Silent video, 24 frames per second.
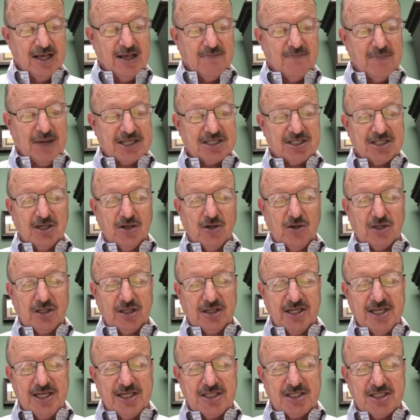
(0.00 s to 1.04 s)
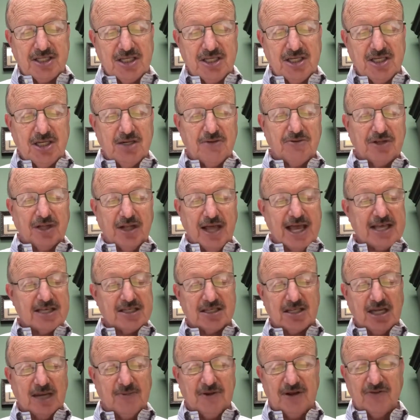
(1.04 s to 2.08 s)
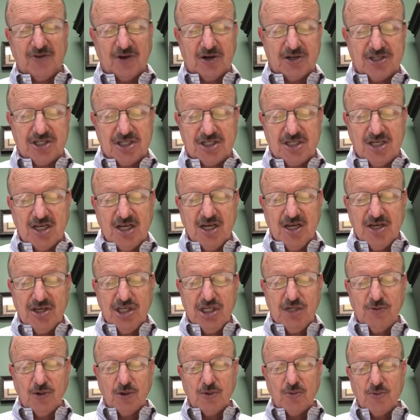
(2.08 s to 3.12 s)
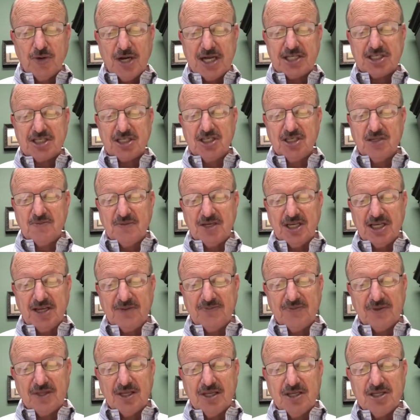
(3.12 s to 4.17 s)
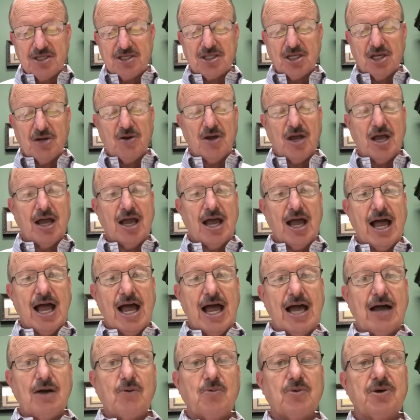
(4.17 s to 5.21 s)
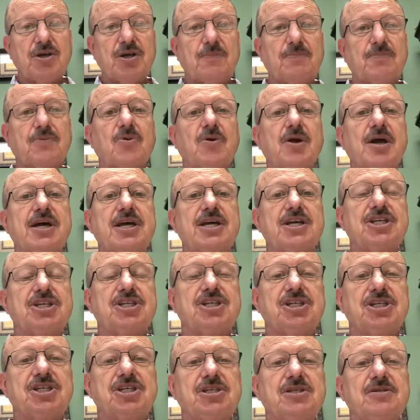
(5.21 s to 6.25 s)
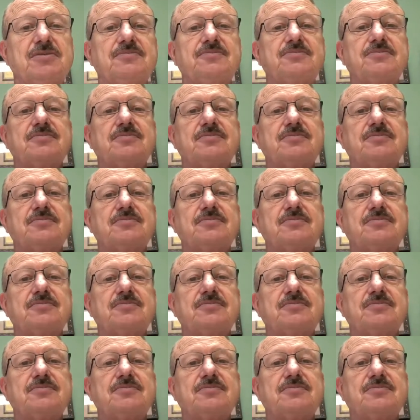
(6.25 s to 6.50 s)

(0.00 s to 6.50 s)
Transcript: My soul clings to you. In the last couple of verses, you will rescue me, so I will praise you.